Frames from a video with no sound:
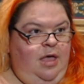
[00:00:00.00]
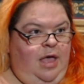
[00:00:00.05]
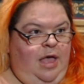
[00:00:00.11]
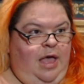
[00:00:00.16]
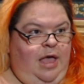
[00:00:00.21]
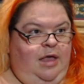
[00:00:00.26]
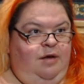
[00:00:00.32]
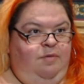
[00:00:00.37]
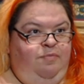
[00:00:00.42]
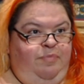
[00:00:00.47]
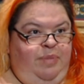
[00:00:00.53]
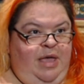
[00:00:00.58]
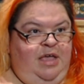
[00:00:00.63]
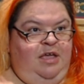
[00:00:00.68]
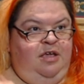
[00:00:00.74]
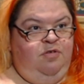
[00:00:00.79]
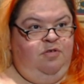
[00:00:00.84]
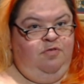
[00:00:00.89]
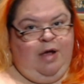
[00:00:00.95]
and
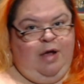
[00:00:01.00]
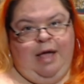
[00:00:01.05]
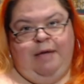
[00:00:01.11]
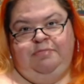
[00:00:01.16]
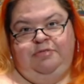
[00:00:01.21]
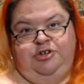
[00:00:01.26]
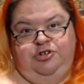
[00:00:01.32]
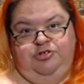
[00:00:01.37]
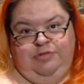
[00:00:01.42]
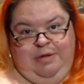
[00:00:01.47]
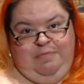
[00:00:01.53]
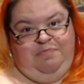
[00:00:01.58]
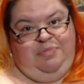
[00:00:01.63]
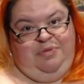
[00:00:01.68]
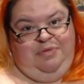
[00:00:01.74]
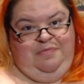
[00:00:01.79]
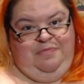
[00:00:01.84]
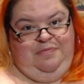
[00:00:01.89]
bacon wrapped shrimp.